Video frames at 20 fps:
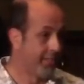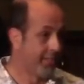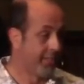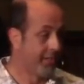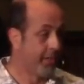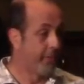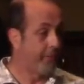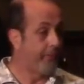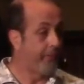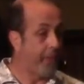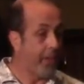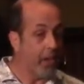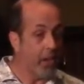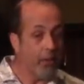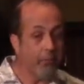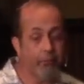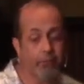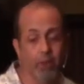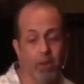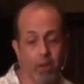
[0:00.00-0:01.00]

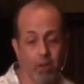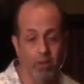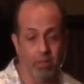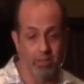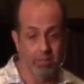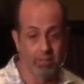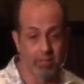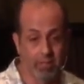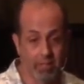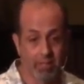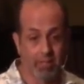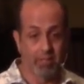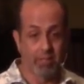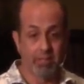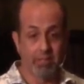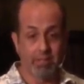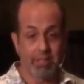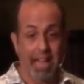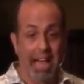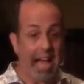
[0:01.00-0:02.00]
fearful,
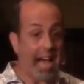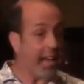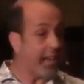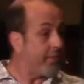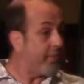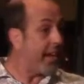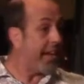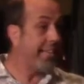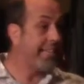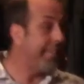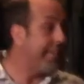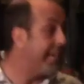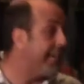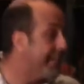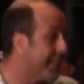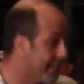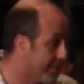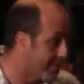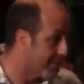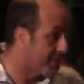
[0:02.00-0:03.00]
out of
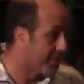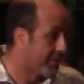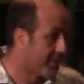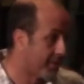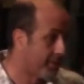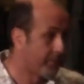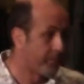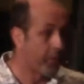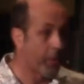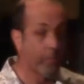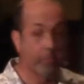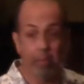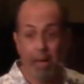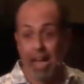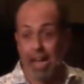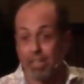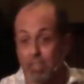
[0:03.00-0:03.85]
ideas, back